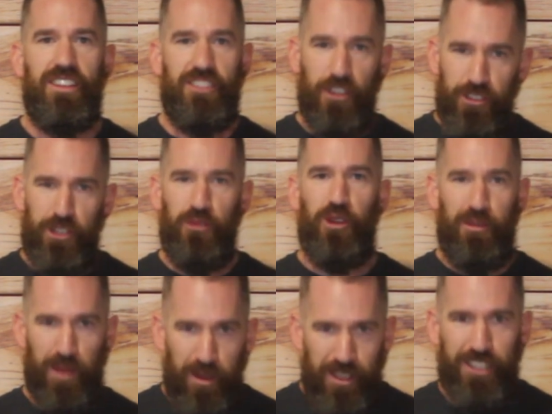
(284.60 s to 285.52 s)
Don't you want to
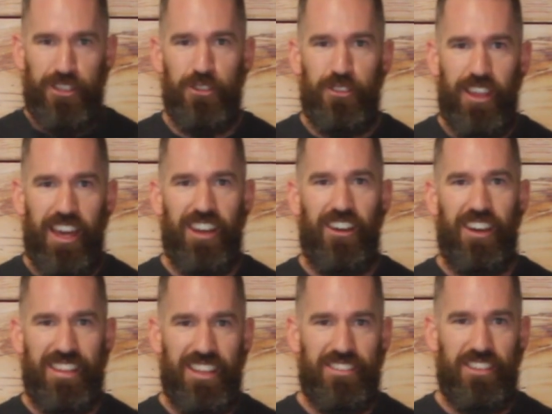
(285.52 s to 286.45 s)
be able to do that
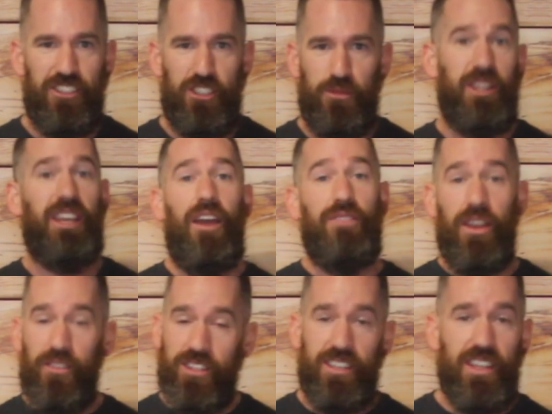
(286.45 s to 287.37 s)
on this instrument? Have you
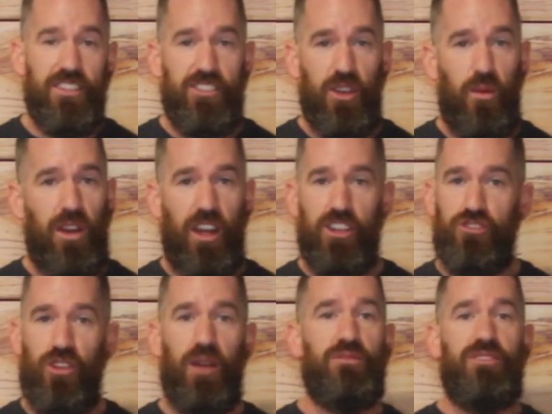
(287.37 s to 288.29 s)
ever seen someone on
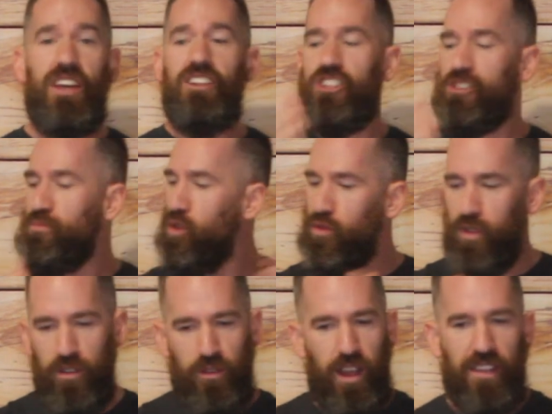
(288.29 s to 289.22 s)
drum set just
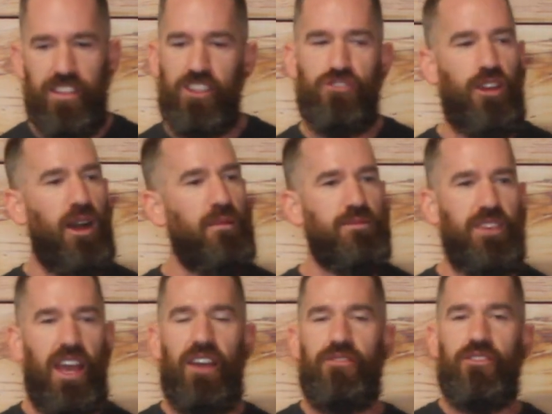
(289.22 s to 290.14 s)
moving around the drums
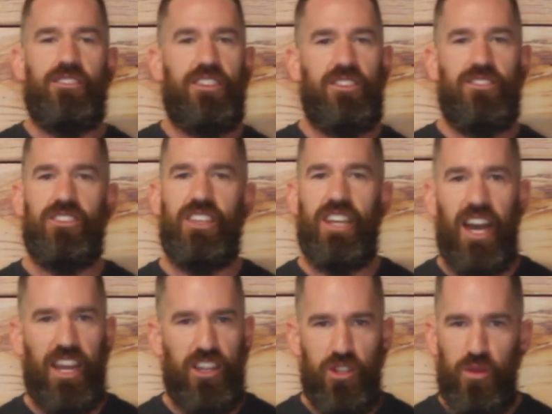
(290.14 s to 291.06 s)
effortlessly,
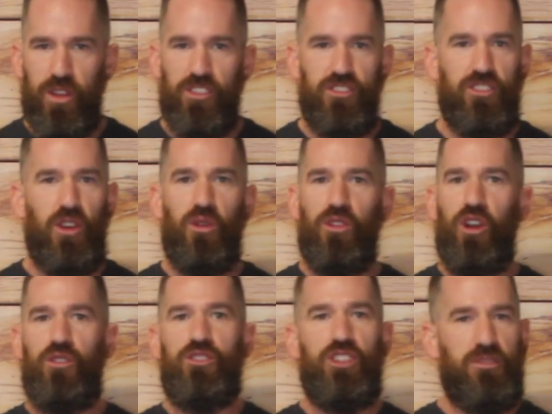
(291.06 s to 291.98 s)
kind of doing a
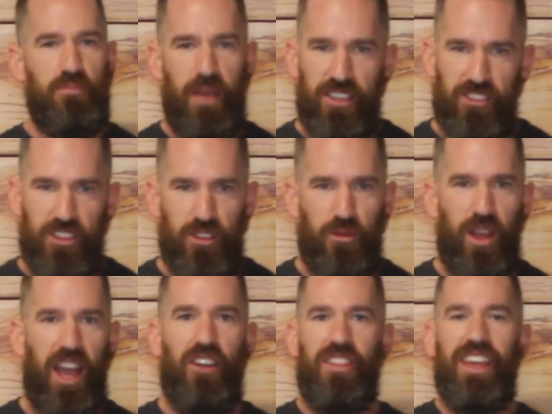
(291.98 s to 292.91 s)
solo, just messing
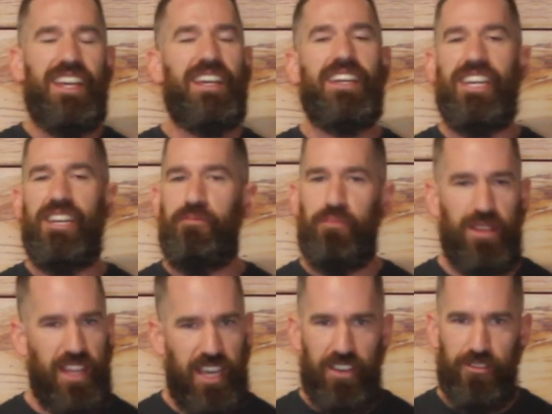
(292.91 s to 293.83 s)
around? They can keep
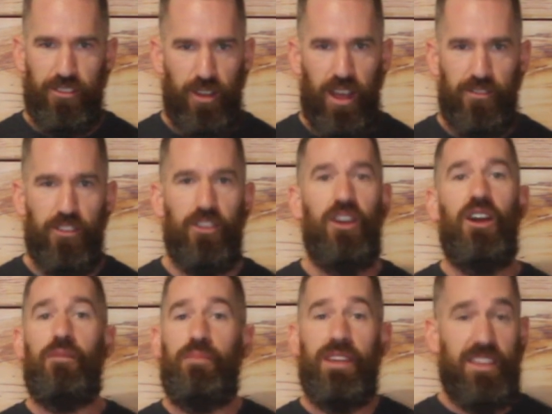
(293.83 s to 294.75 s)
playing forever
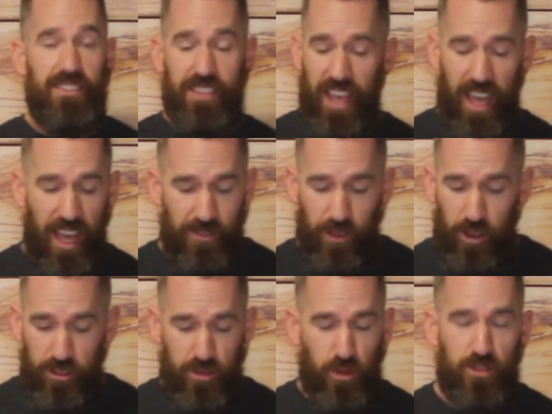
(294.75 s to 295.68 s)
because they have
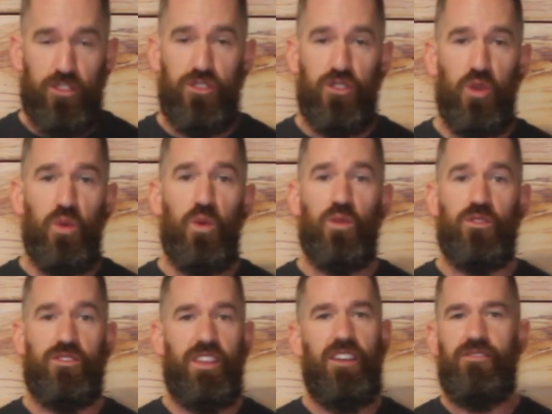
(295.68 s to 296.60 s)
all sorts of
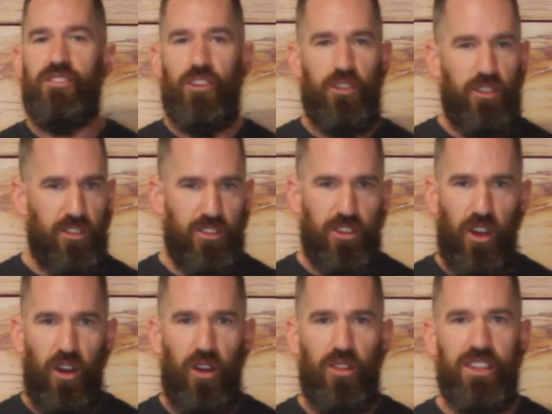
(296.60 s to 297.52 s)
tools. They've learned
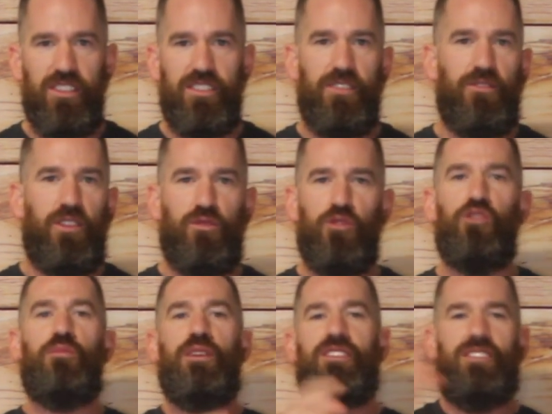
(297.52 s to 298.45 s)
all these different
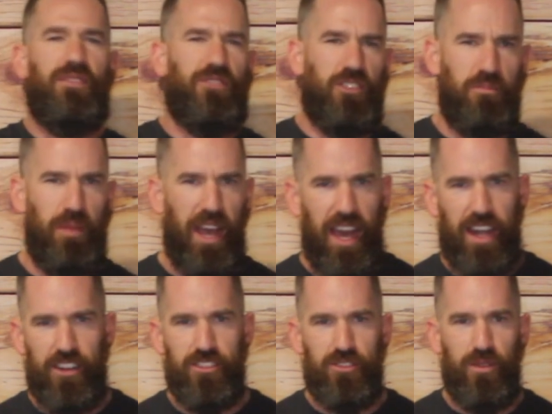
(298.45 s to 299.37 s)
rudiments. They've learned
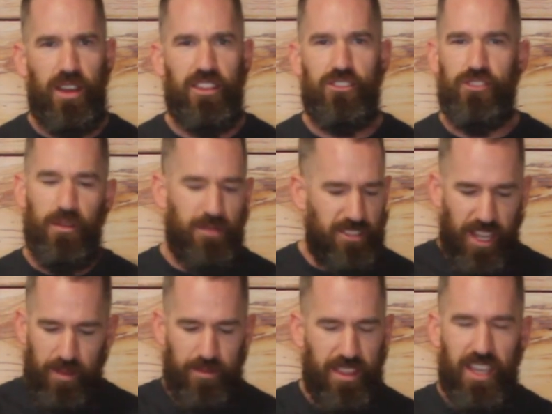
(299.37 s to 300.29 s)
patterns around the drums.
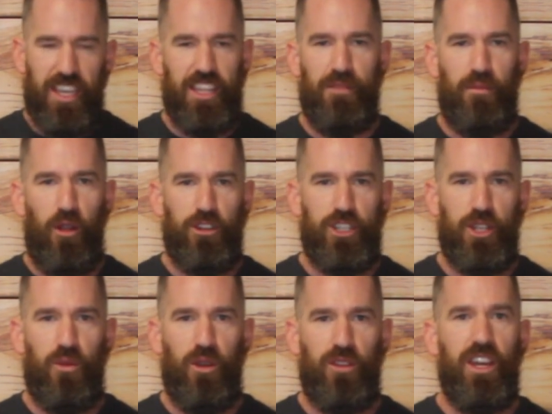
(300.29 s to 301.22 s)
Same thing in the
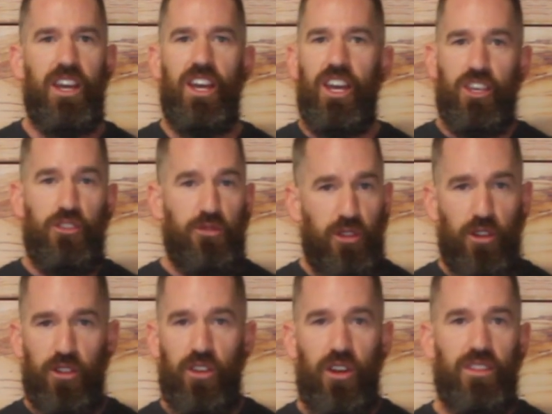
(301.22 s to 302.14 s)
marching world. You
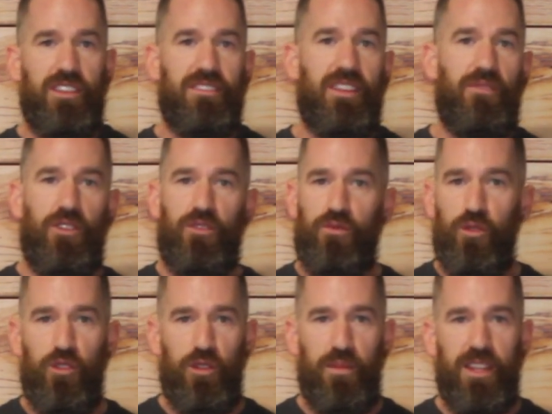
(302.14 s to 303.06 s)
learn all these different
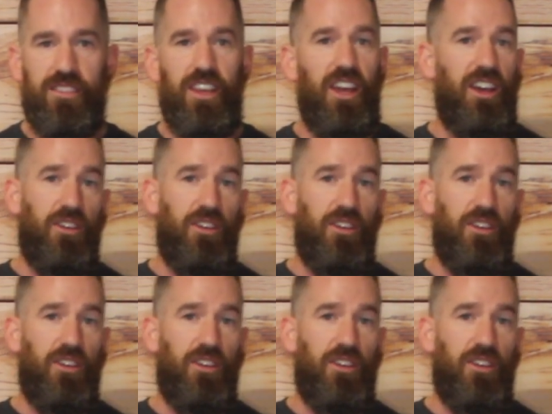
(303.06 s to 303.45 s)
rudiments.